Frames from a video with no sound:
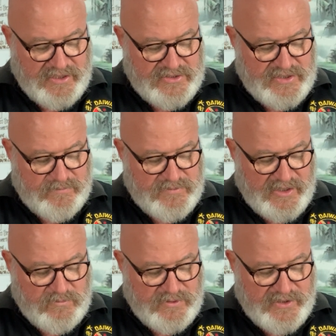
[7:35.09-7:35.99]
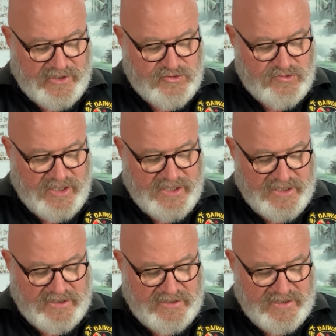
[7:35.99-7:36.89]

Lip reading: except that without training,